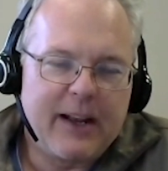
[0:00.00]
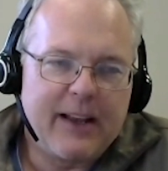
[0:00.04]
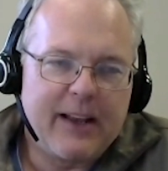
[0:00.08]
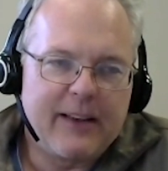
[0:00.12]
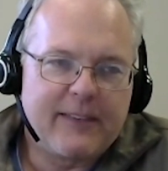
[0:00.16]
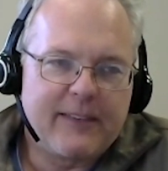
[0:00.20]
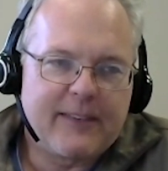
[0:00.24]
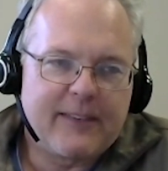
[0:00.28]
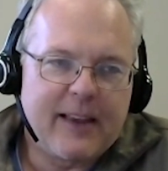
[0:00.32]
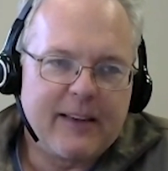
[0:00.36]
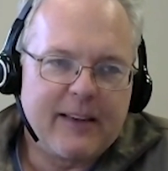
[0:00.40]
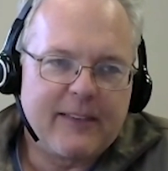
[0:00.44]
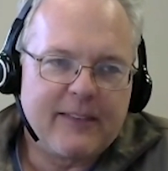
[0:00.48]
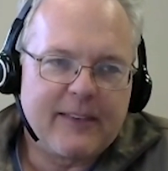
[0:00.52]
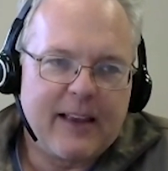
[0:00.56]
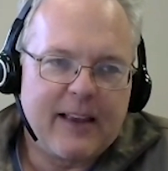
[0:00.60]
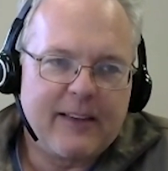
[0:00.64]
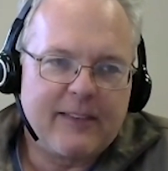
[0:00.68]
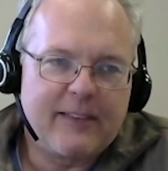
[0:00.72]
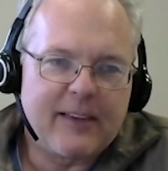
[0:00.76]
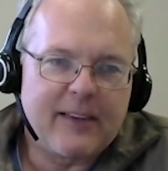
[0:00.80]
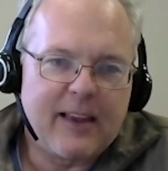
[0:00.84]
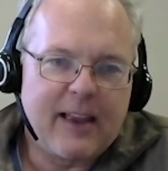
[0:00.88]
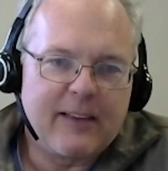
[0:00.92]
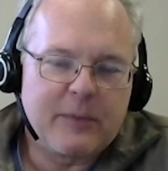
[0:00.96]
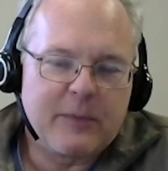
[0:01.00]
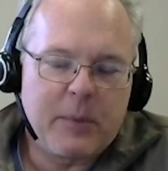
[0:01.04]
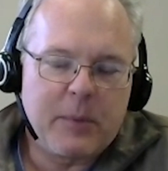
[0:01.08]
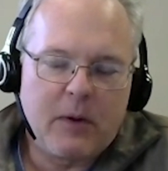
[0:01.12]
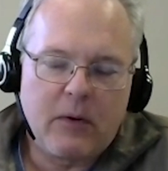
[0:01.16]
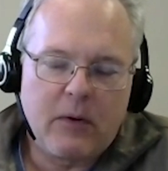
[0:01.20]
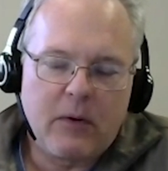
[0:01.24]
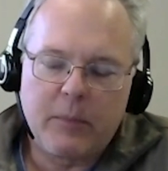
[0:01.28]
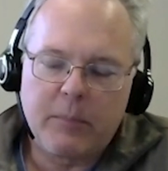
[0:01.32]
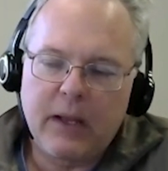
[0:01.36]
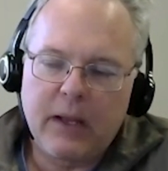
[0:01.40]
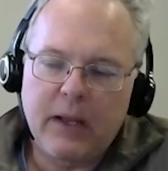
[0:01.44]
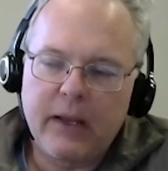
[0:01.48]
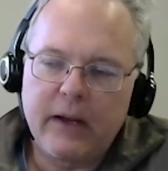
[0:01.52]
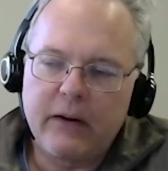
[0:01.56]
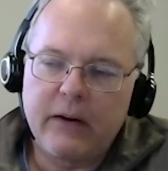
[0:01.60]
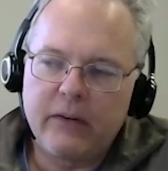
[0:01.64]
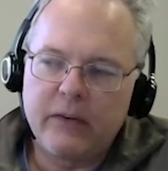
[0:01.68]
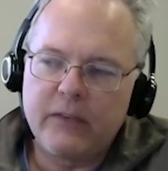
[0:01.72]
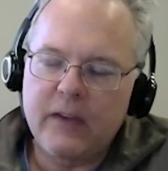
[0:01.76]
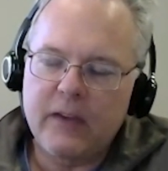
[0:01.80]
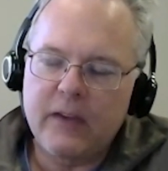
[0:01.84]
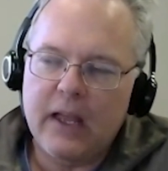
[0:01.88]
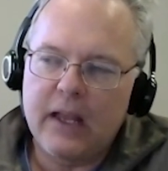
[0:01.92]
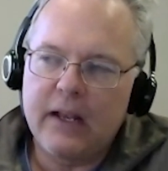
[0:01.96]
As poker
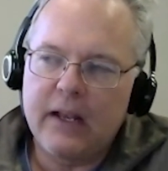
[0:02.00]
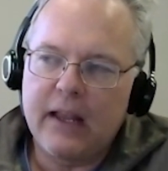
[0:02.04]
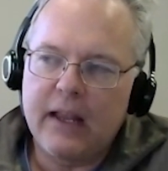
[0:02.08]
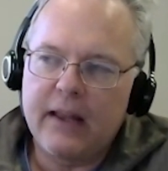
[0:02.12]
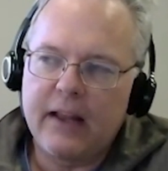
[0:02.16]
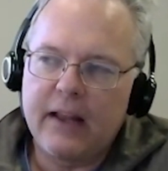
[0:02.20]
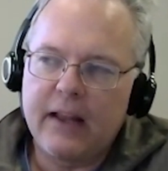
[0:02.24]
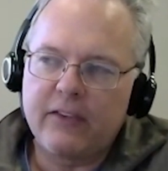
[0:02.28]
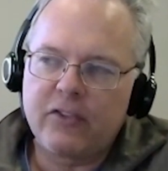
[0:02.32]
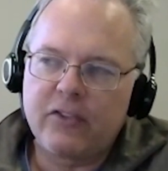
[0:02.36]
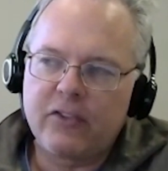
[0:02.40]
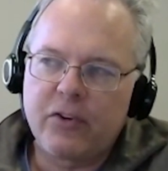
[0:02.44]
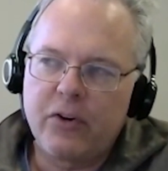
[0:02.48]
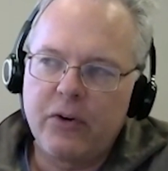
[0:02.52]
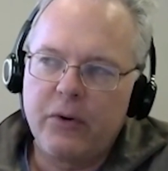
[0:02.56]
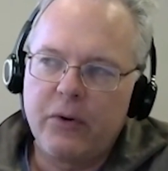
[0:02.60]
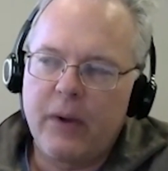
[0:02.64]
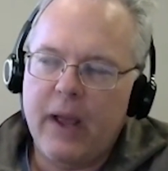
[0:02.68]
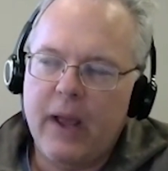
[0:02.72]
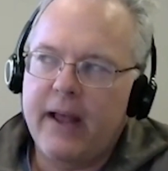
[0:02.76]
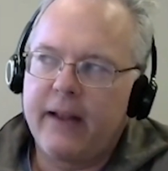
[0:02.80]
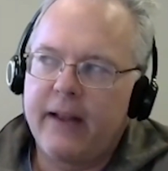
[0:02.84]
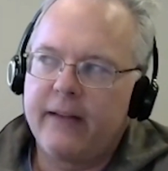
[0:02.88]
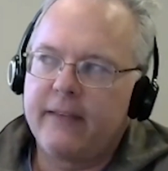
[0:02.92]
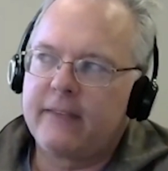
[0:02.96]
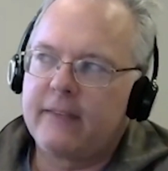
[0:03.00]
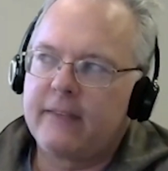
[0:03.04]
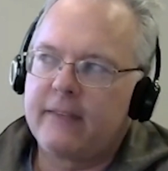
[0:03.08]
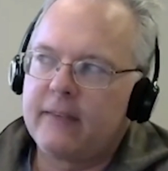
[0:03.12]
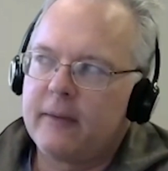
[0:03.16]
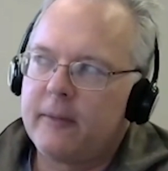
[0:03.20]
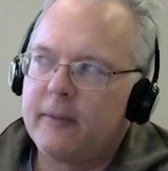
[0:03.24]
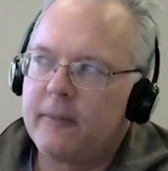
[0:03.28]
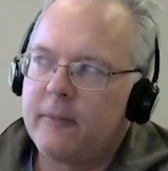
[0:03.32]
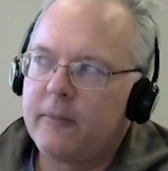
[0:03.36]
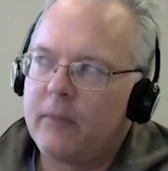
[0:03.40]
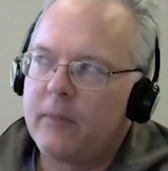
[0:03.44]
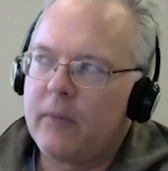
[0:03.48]
players, and that's true as